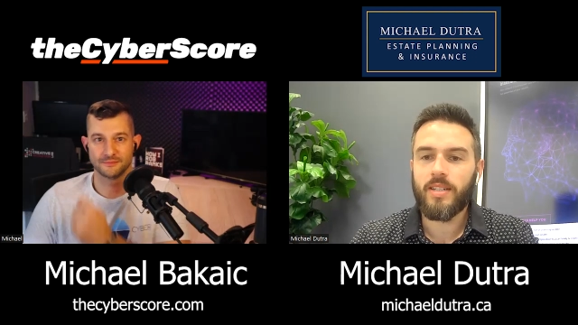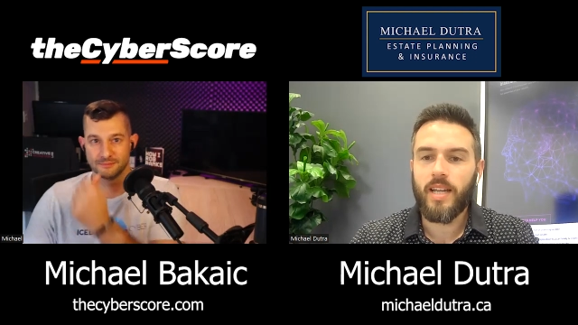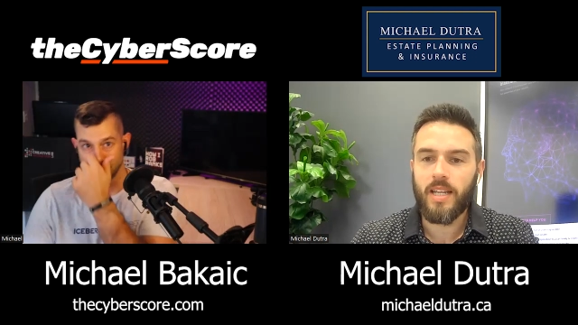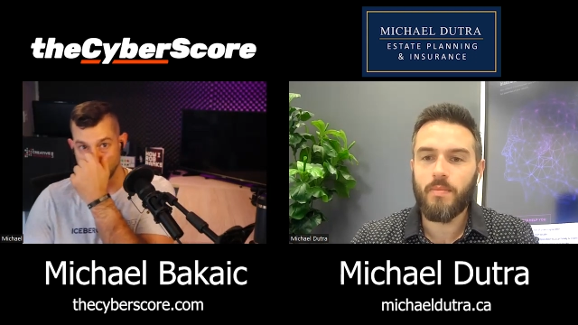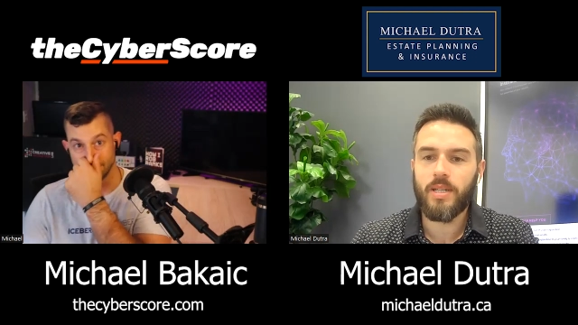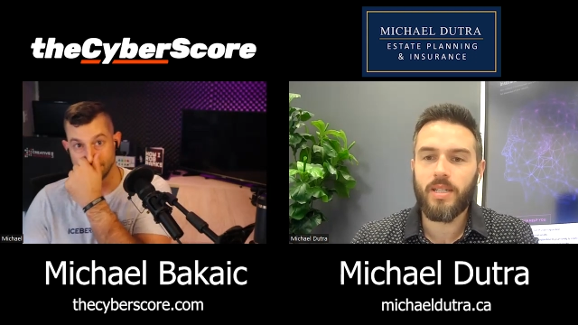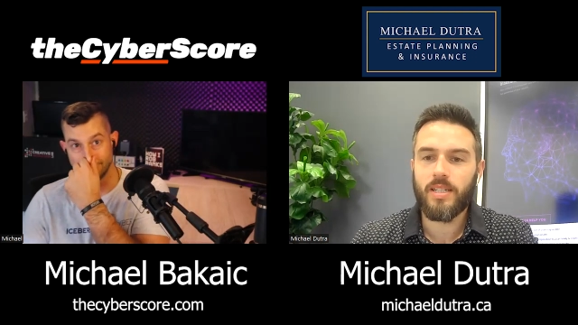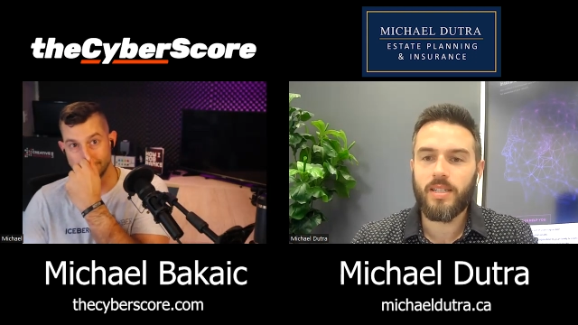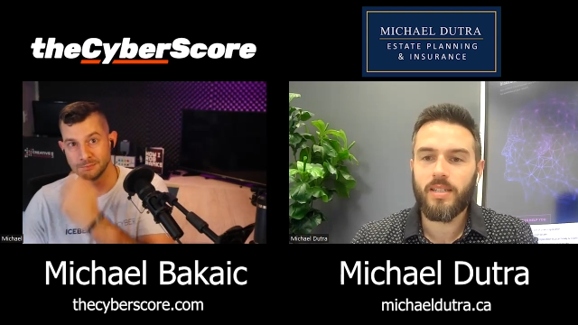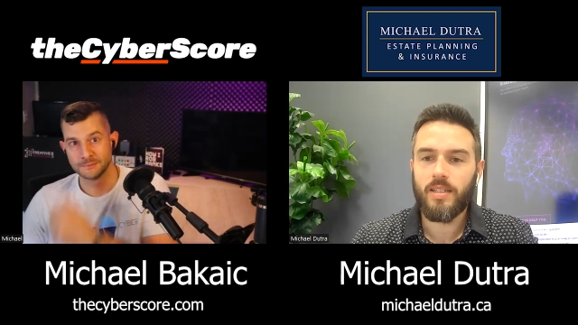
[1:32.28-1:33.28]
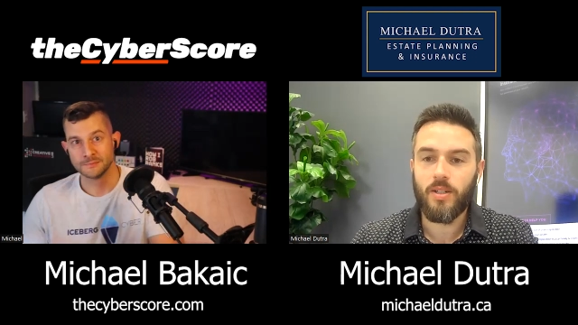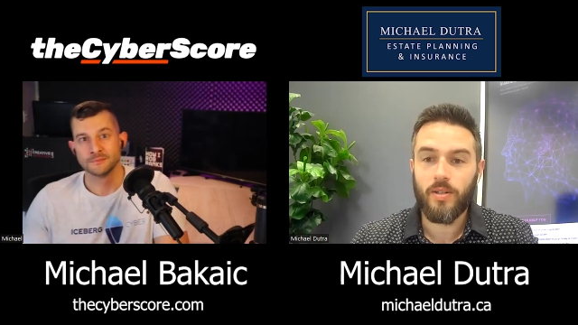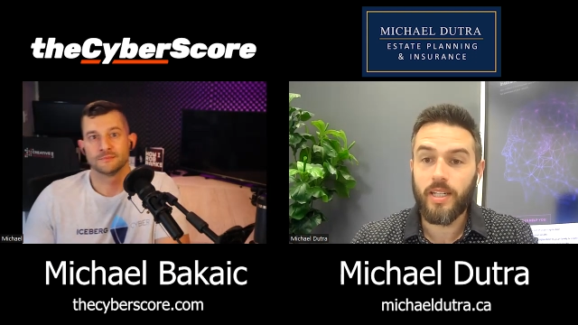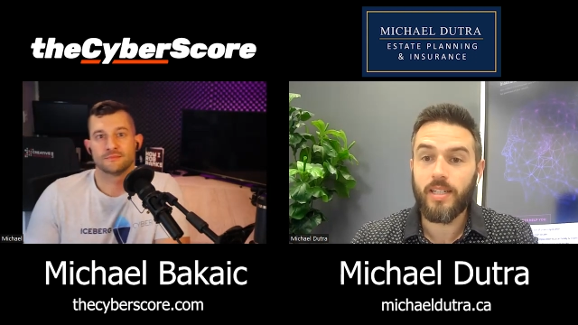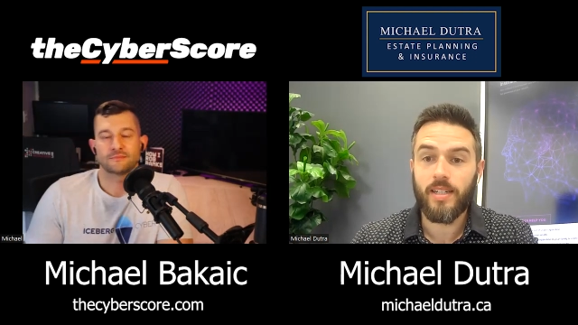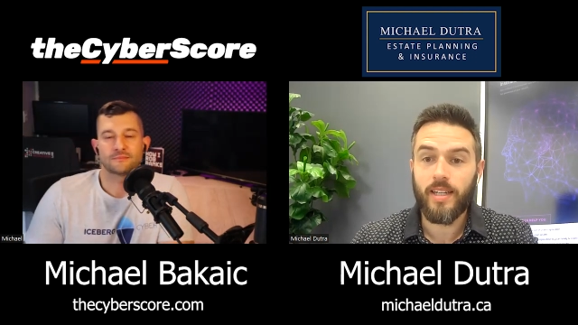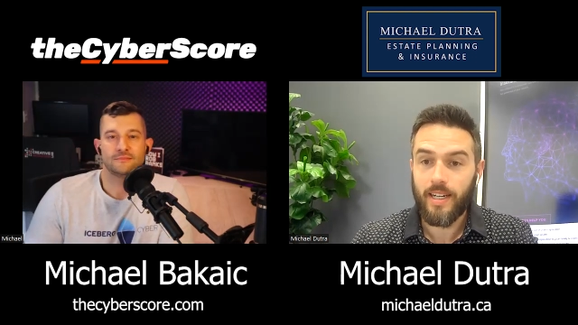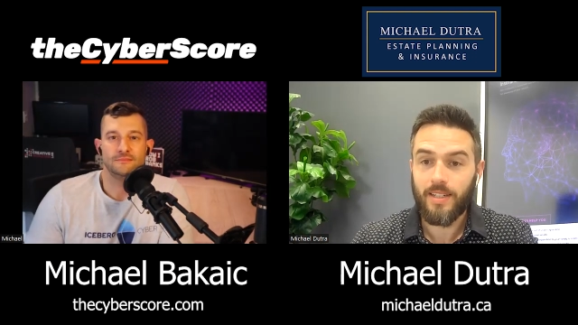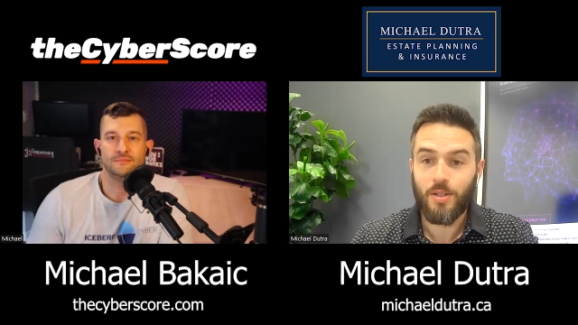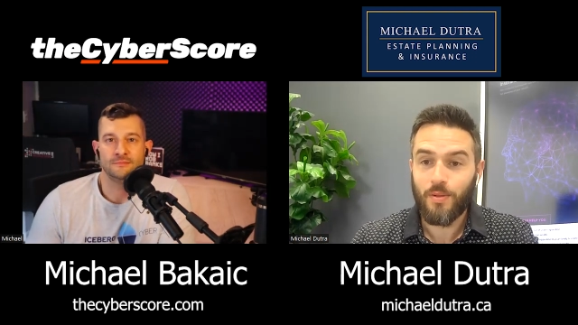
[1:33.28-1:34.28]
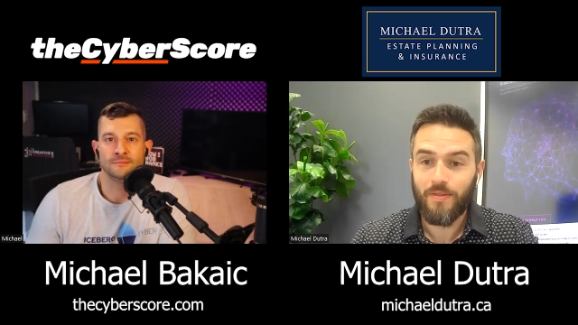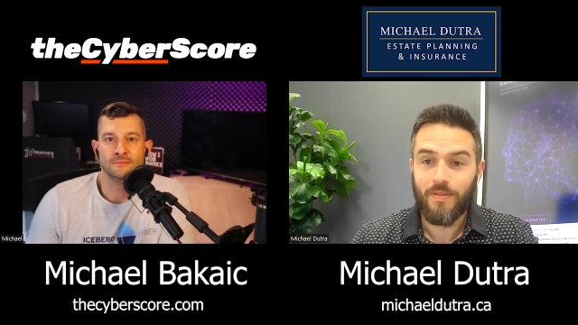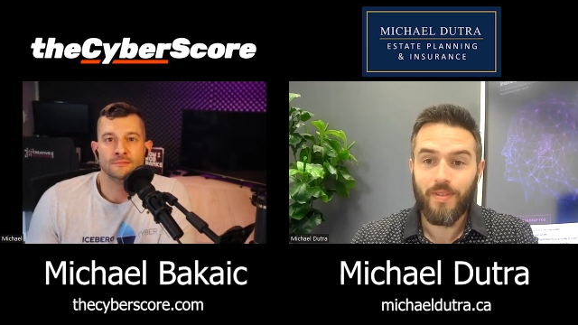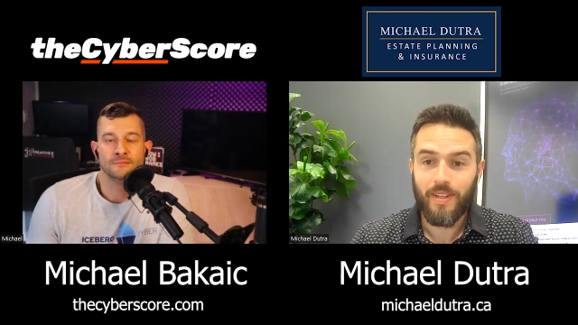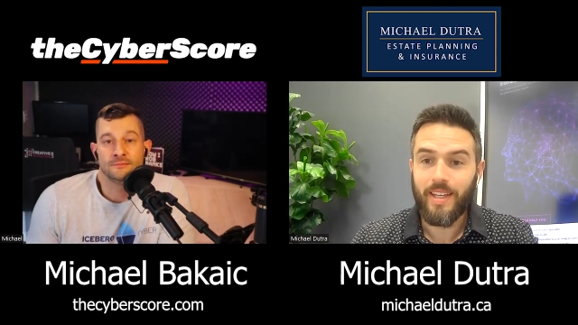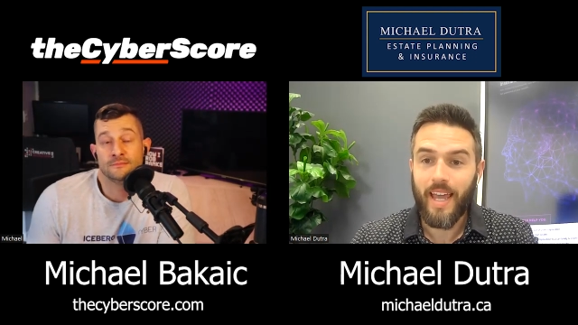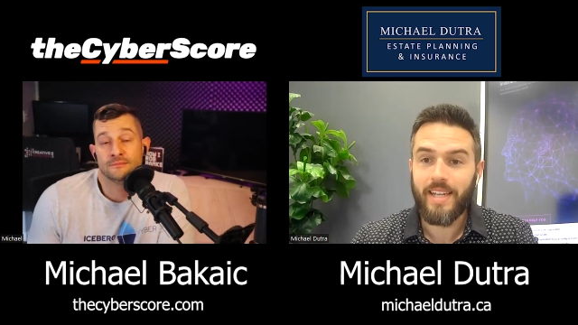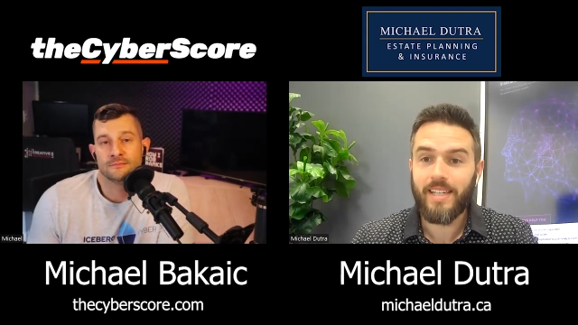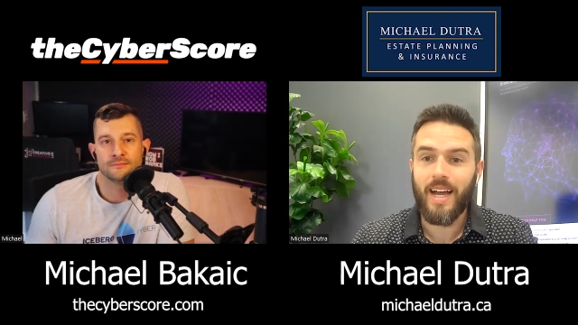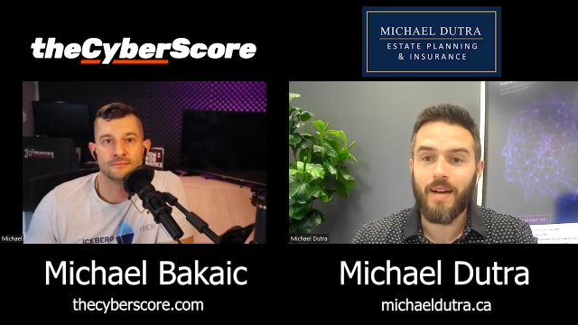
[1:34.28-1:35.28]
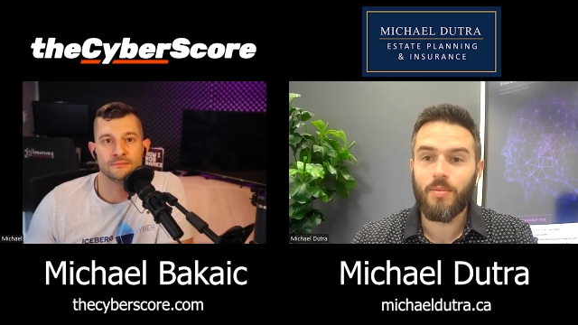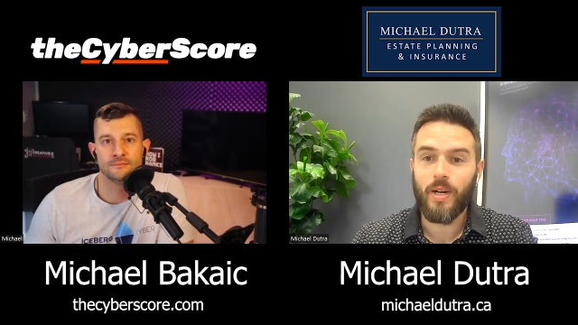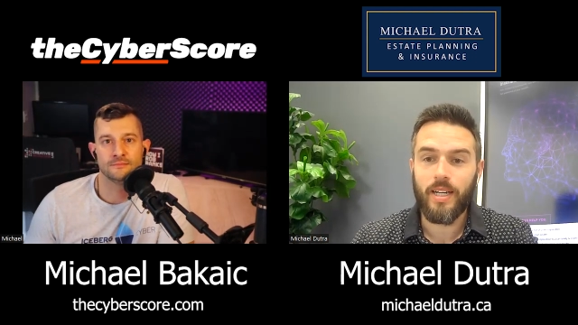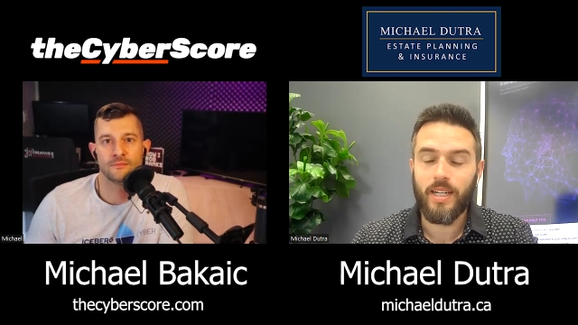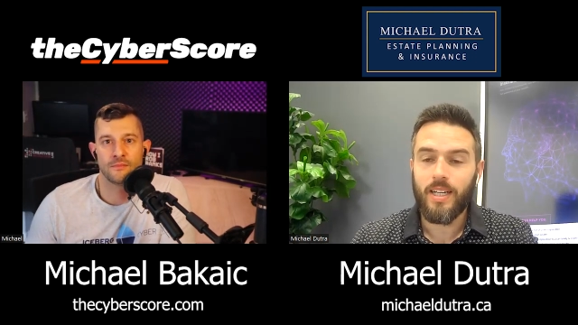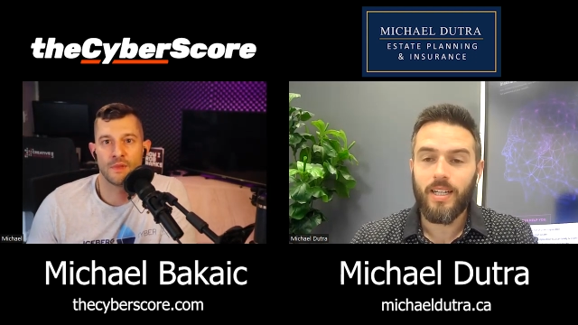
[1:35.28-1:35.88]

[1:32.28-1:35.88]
Speaker 1: things any business you know needs to get into ASAP. Right.